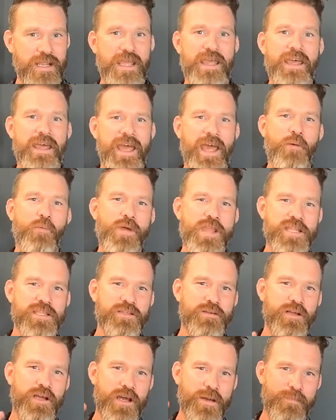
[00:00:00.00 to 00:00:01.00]
And we
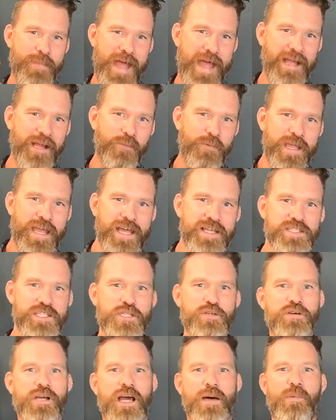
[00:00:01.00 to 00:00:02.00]
come back and we ask
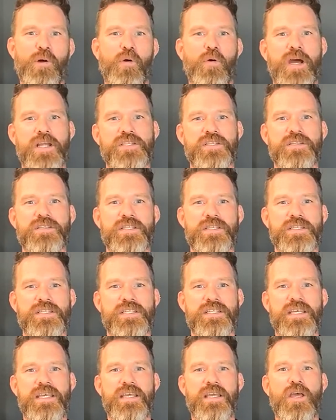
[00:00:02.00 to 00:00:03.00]
you a couple questions to
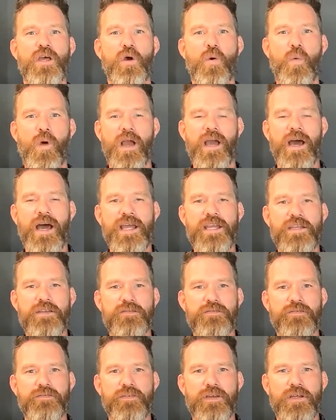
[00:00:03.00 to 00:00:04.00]
see what kind
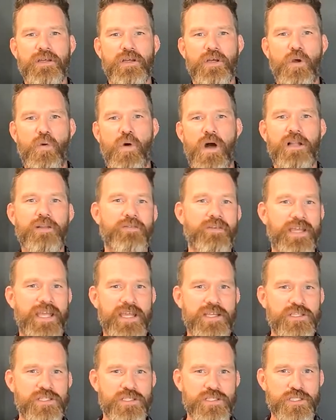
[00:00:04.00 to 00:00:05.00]
of
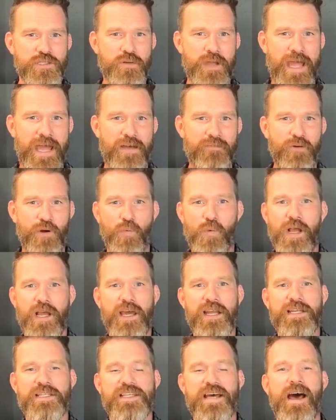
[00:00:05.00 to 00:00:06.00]
qualifications you have or what
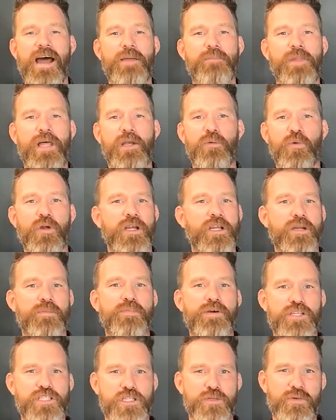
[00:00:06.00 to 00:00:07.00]
kind of timeline we're going to
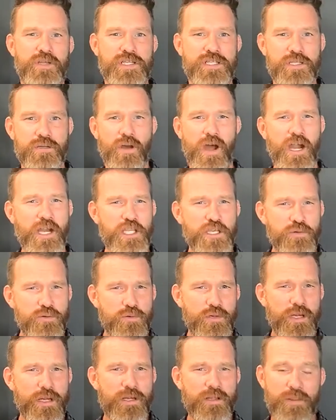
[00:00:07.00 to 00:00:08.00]
put you into.
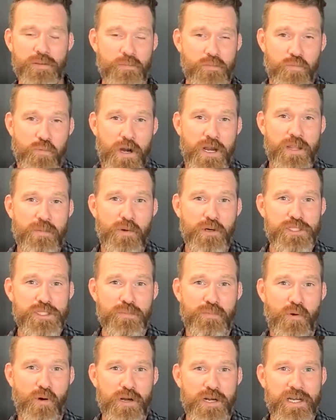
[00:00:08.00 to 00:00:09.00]
One of the most
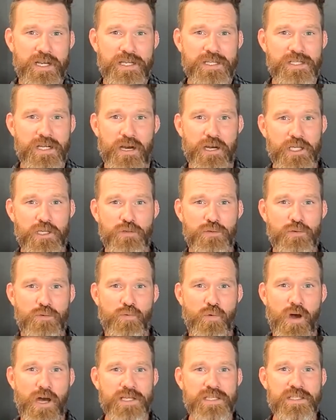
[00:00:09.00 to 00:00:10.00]
important is, are you
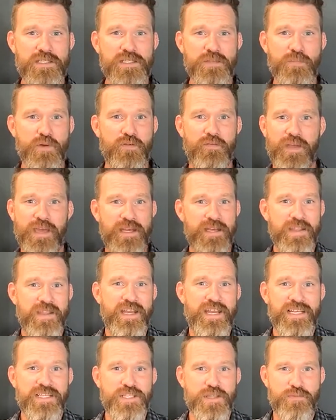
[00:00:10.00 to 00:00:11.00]
wanting to move in the
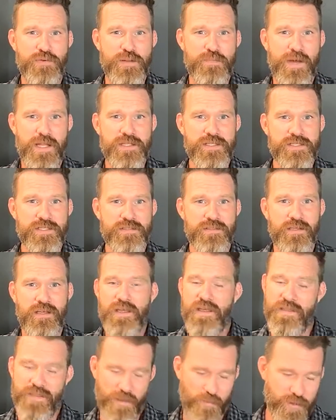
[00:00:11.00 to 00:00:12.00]
next 3 months?
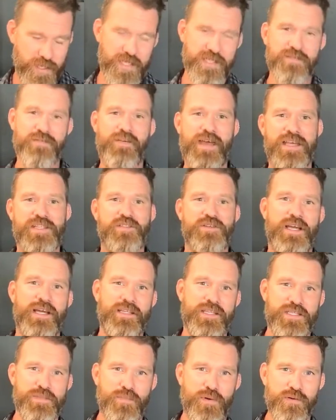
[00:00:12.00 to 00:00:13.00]
Then we need to fast track
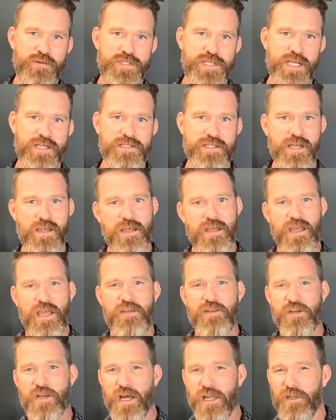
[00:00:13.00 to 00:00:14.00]
this process.
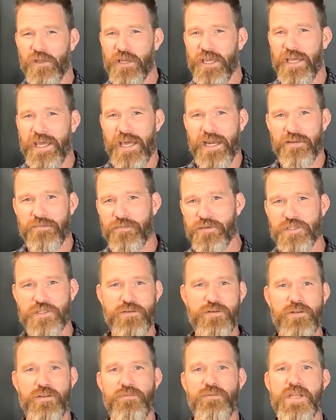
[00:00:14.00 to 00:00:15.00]
If you're not looking at it for
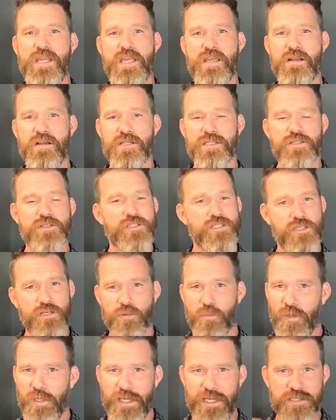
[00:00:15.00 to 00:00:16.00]
2 to 3 years, sure,
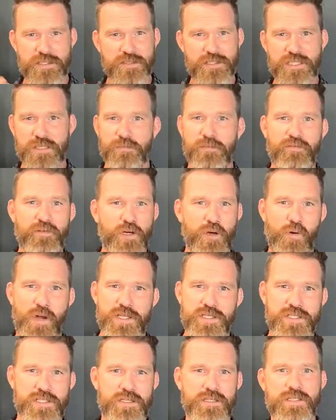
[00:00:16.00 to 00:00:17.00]
we'll answer some of your
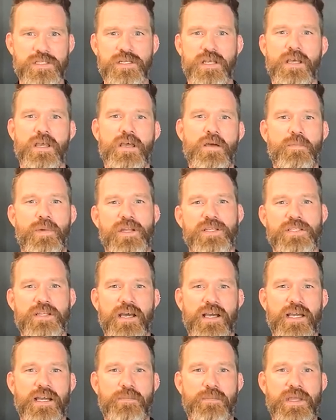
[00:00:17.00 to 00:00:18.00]
questions, but it's
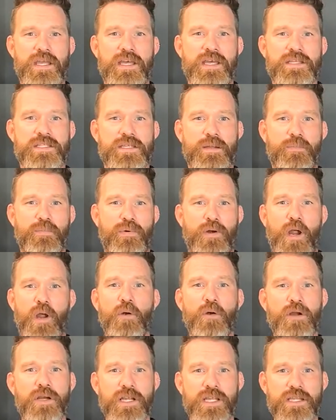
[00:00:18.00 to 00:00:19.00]
not going to be as a
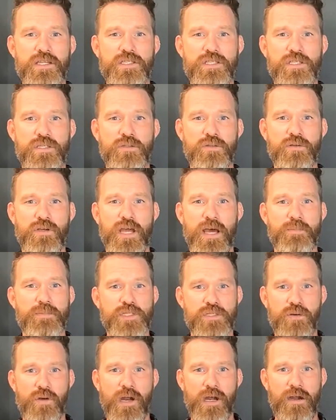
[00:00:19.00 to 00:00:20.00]
priority to come
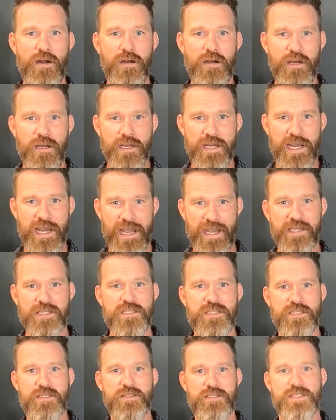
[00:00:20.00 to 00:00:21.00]
to our
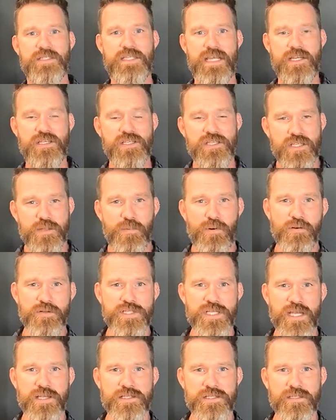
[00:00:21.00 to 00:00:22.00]
next stages of the
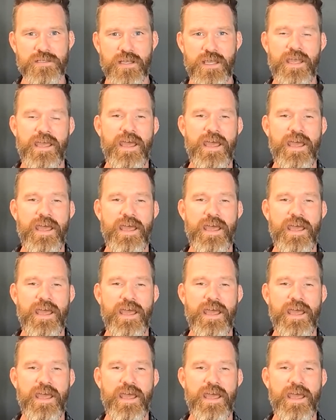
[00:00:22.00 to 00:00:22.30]
process.